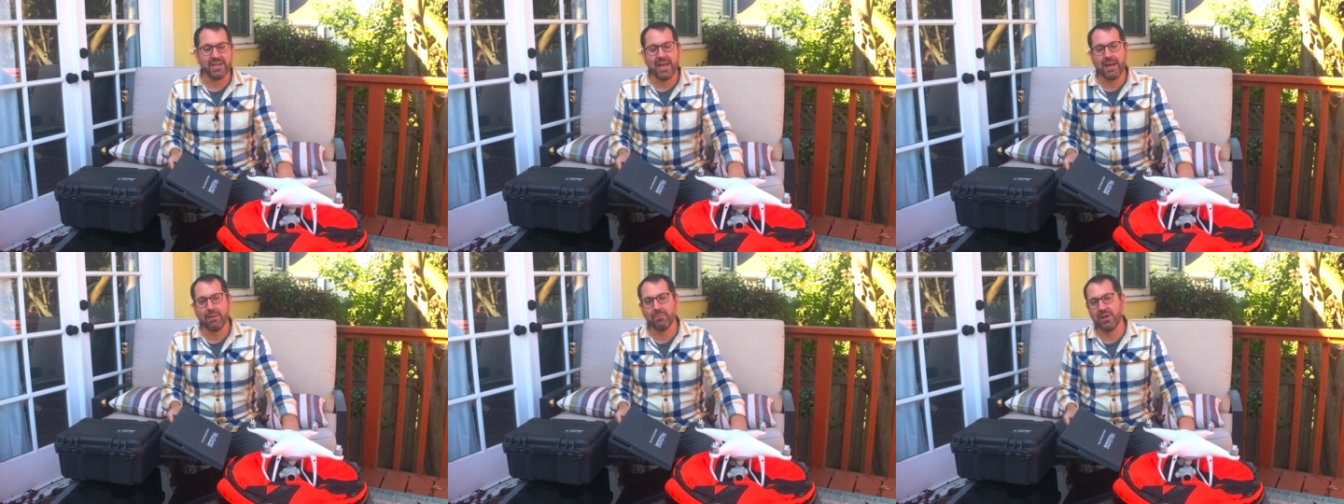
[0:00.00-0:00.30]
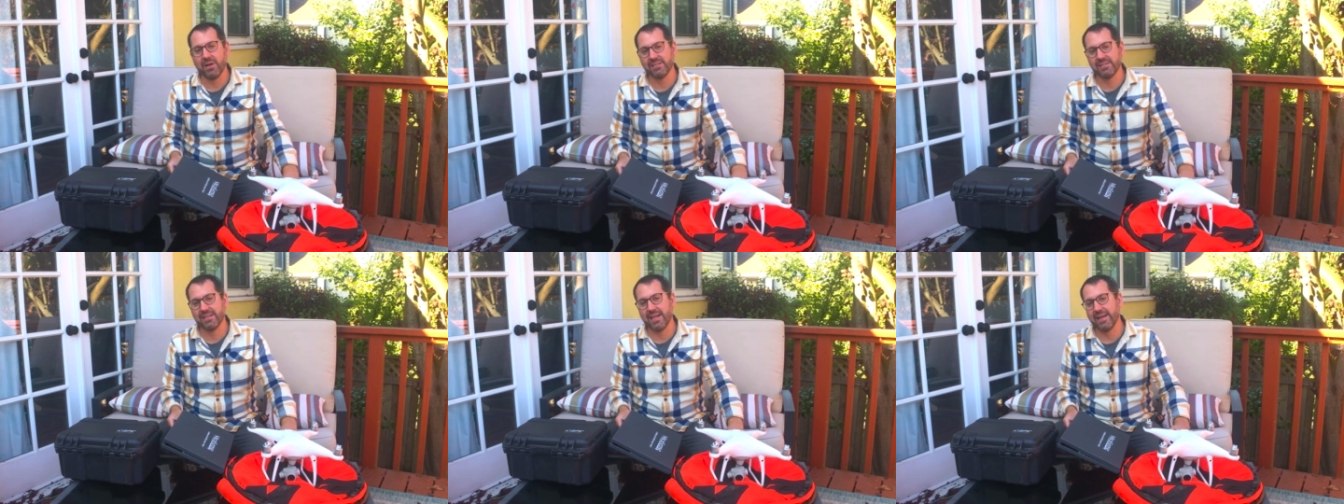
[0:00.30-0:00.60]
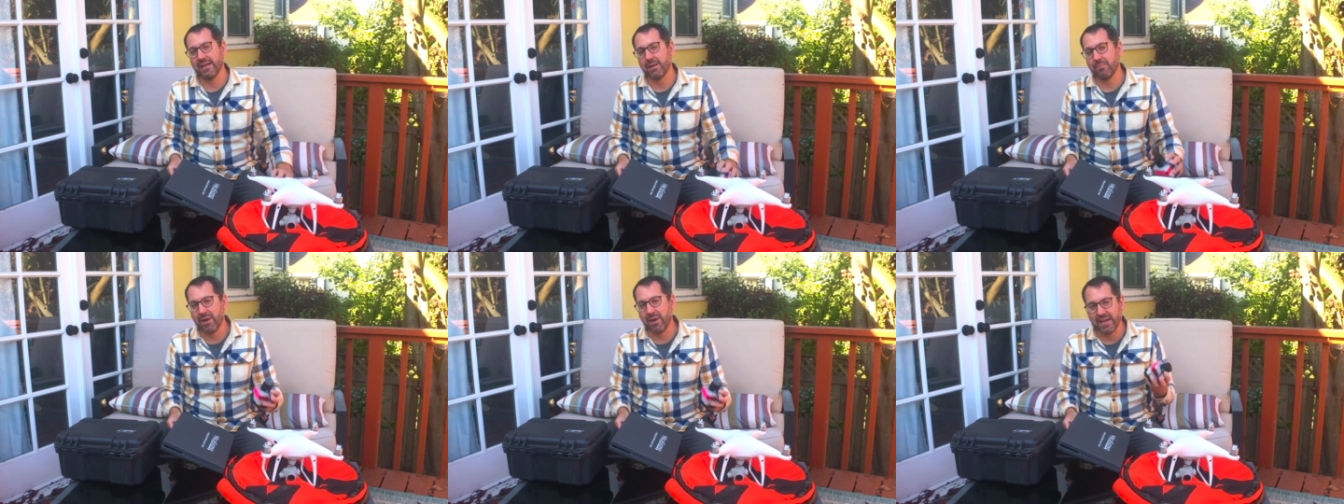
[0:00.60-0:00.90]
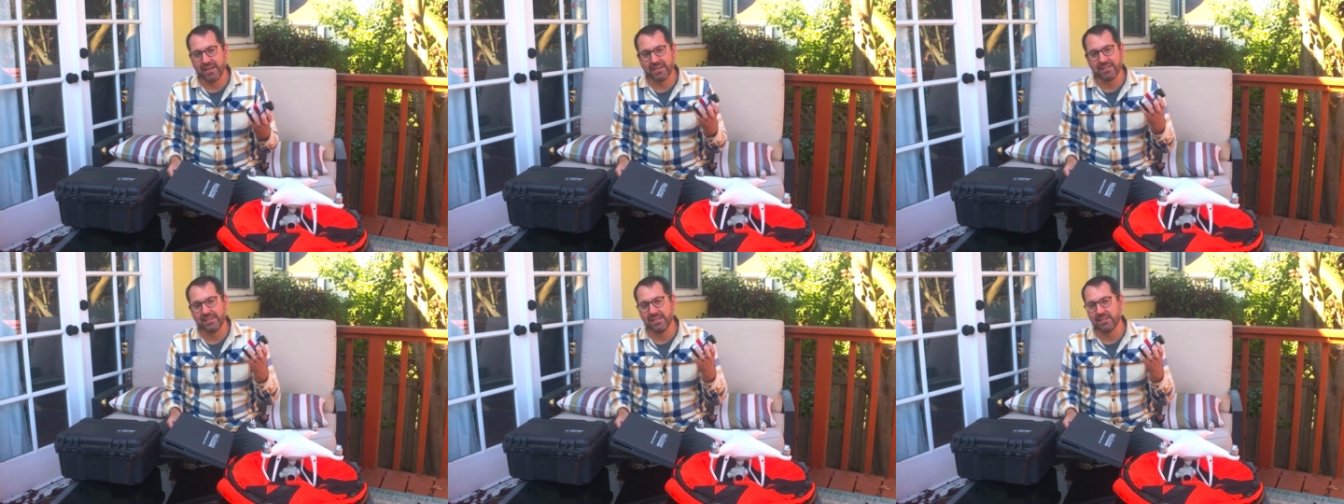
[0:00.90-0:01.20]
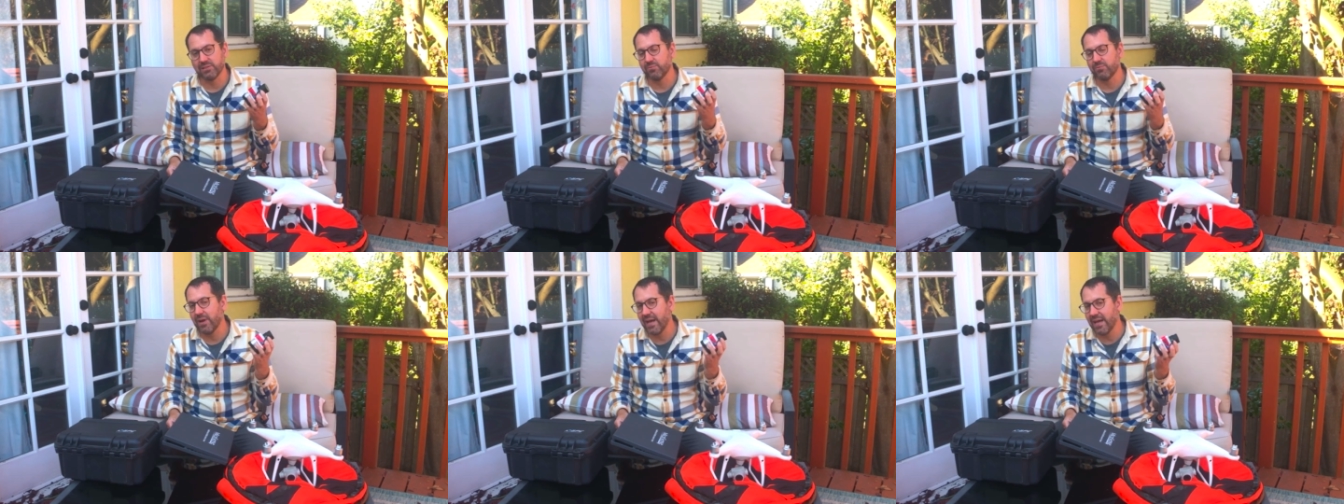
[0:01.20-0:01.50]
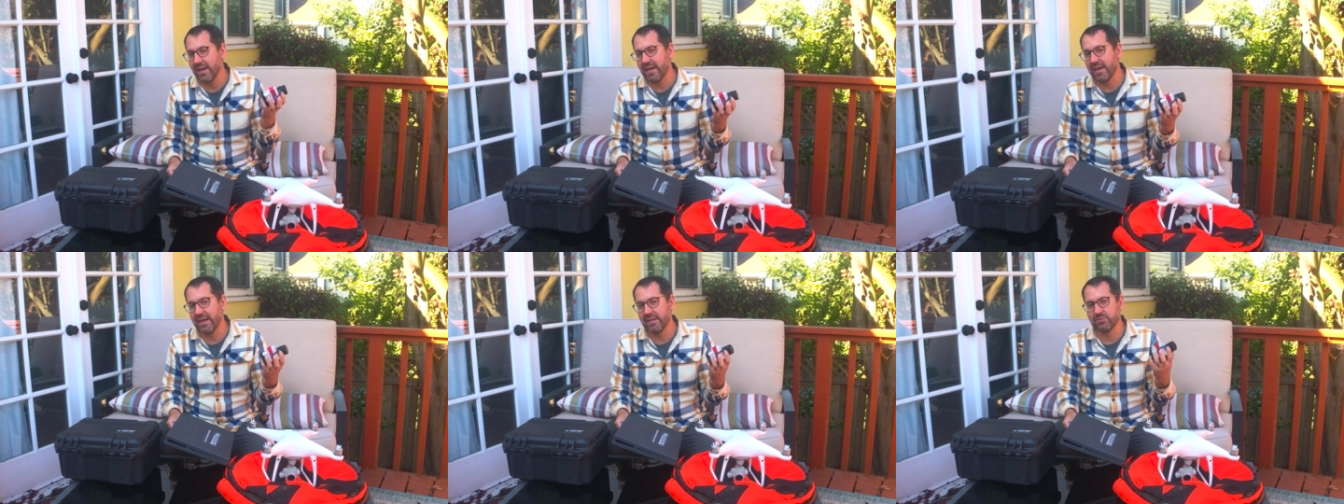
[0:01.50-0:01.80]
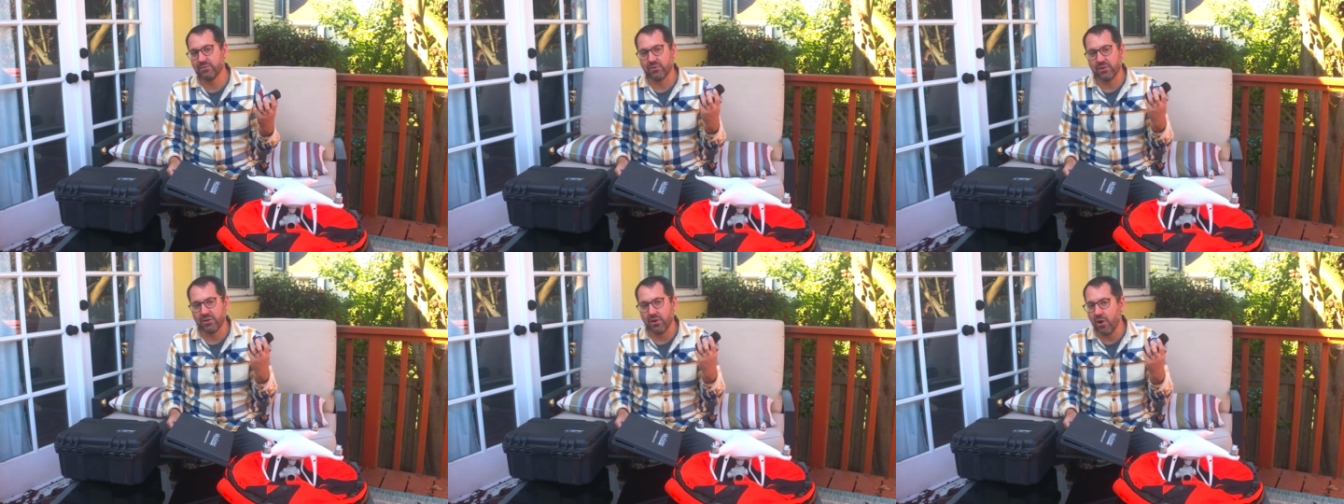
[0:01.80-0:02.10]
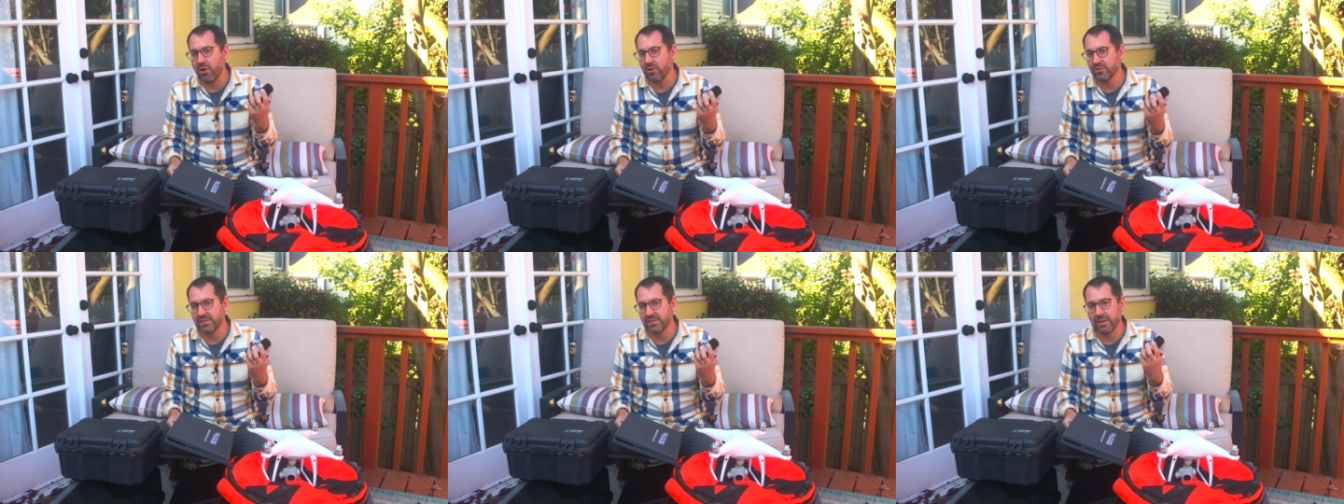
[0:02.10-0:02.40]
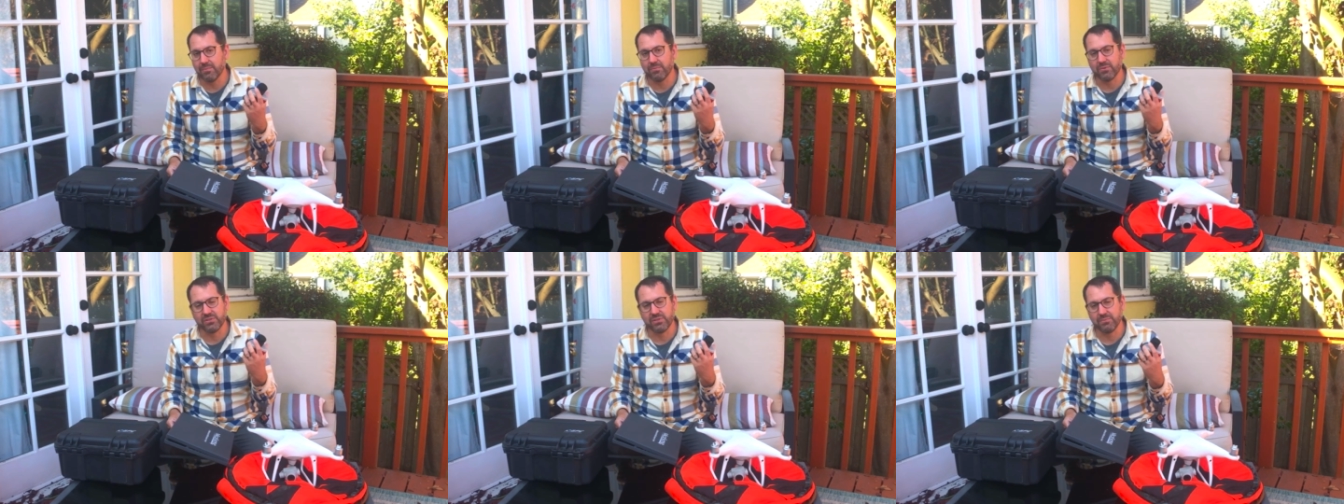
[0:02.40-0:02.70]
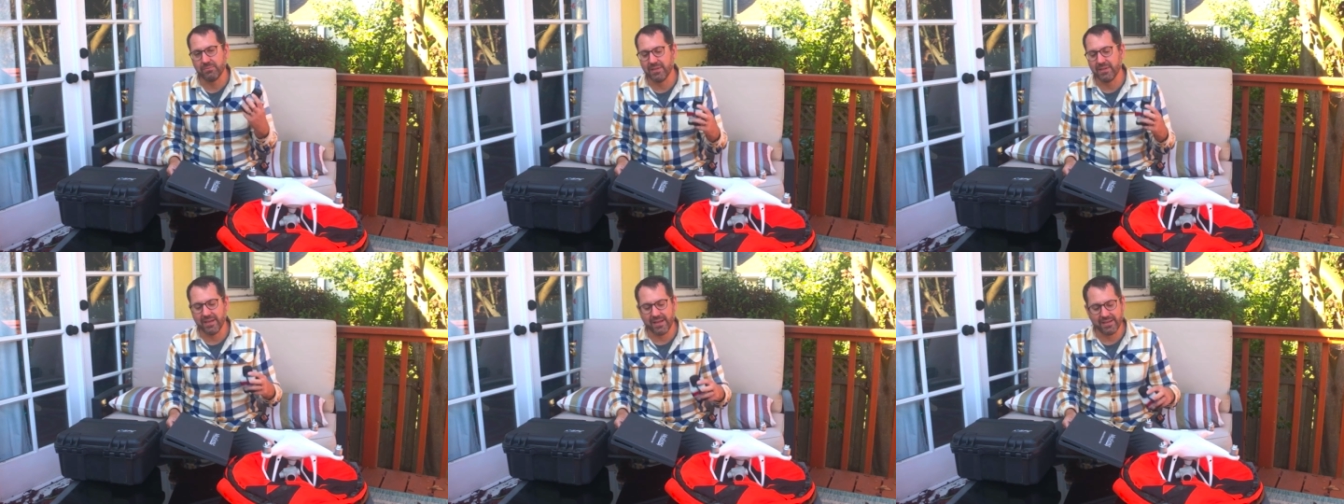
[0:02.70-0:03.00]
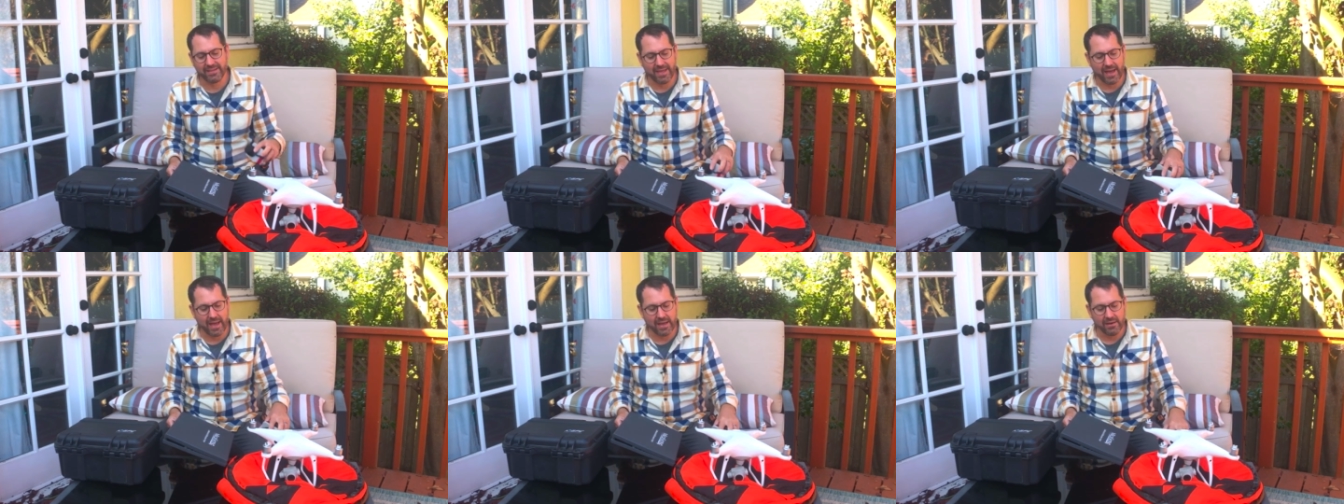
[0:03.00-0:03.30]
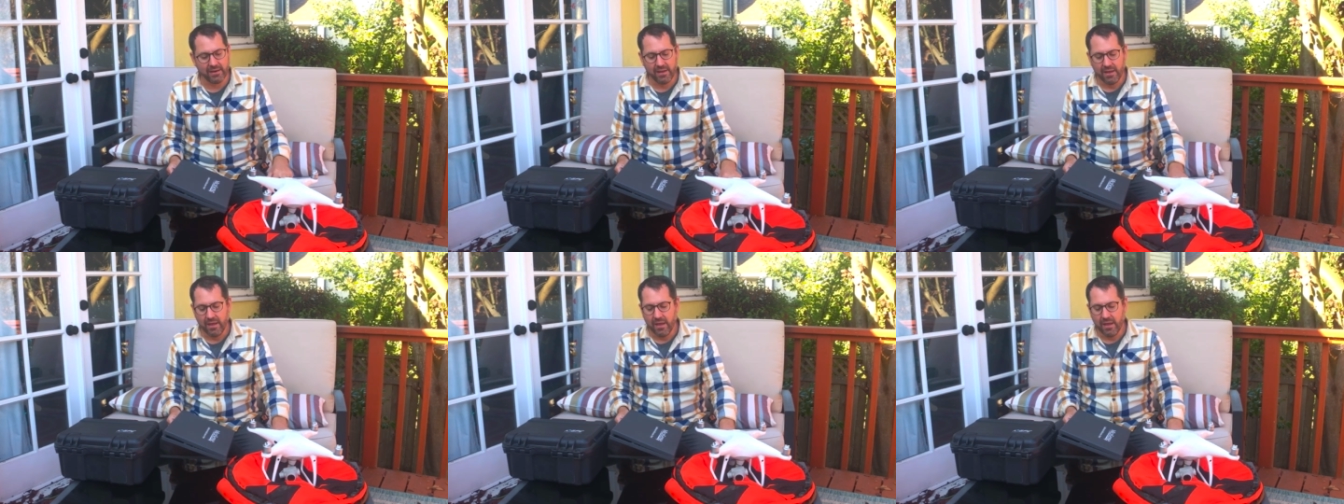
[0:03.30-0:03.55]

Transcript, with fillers: cameras like a MicaSense RedEdge or an Altum or something like that.